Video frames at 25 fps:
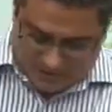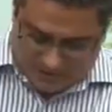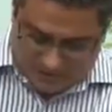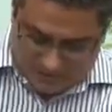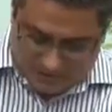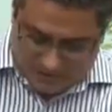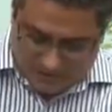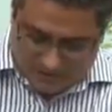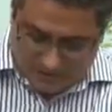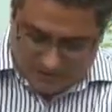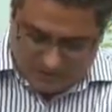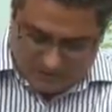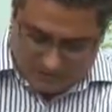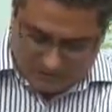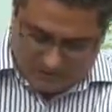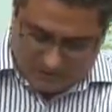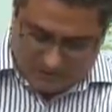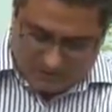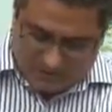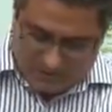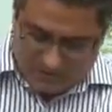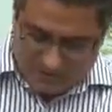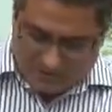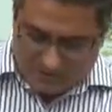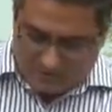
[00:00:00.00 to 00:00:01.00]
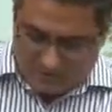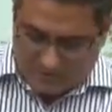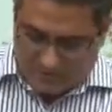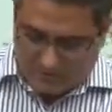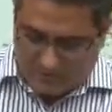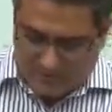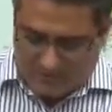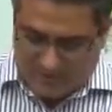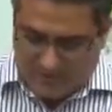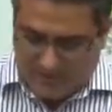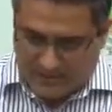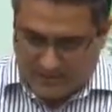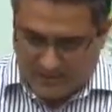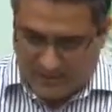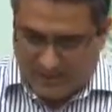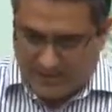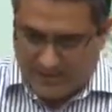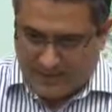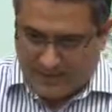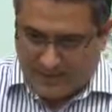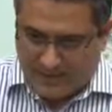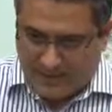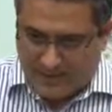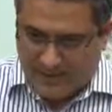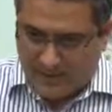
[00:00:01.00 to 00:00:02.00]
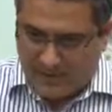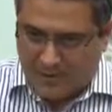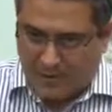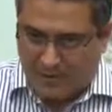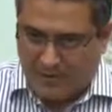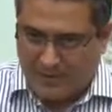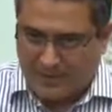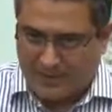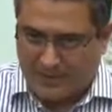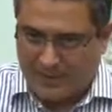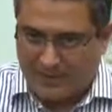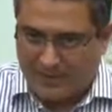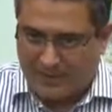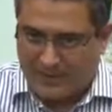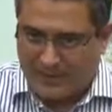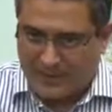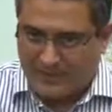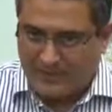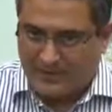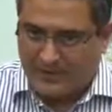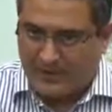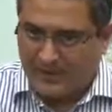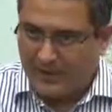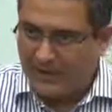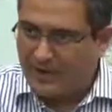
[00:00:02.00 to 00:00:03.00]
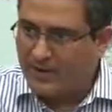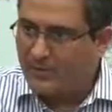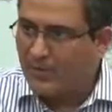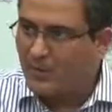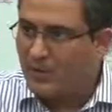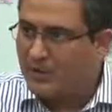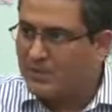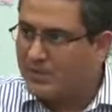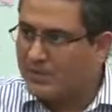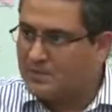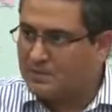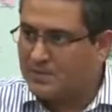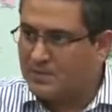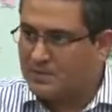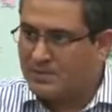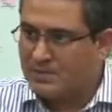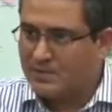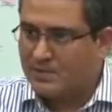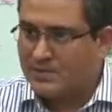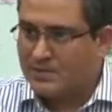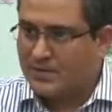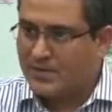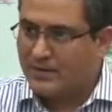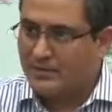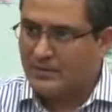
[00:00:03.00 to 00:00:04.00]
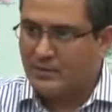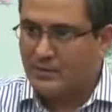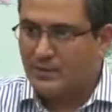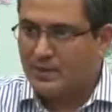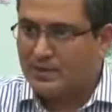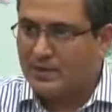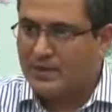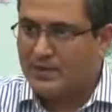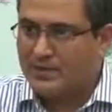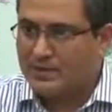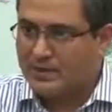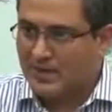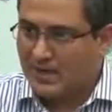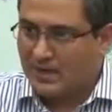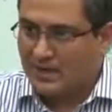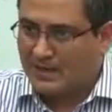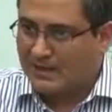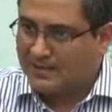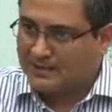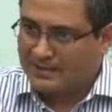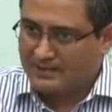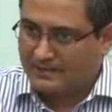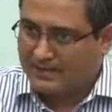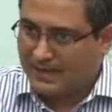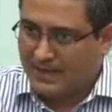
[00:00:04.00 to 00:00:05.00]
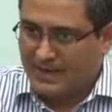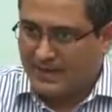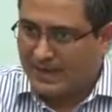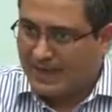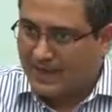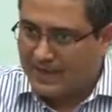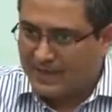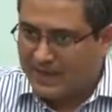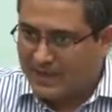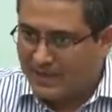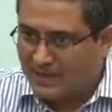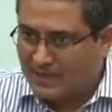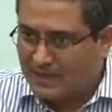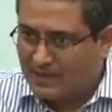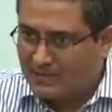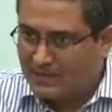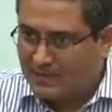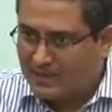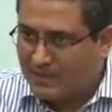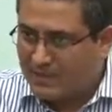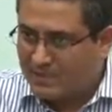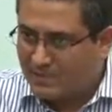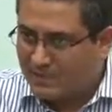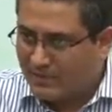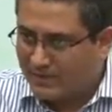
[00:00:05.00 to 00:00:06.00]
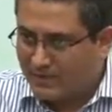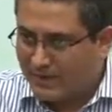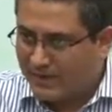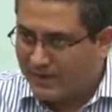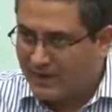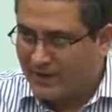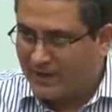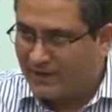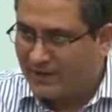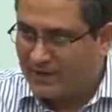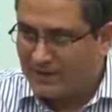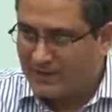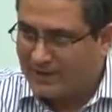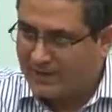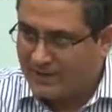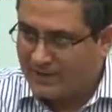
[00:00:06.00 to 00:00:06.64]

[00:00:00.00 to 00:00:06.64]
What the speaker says: So I understood one thing, that if I really want this business, I have to win his heart. I can't get this business by fighting.